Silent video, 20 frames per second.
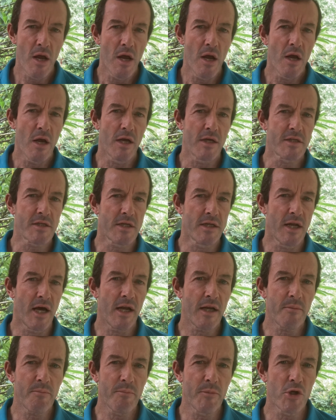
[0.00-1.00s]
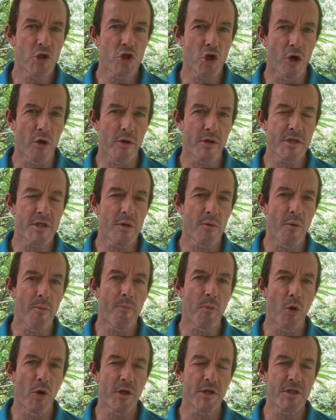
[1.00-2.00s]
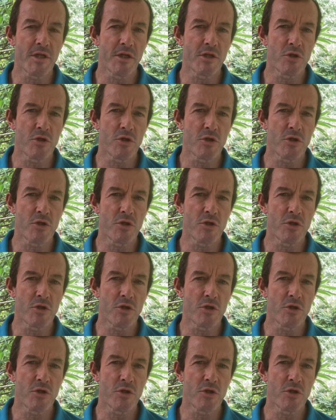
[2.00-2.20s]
A slight majority were pointing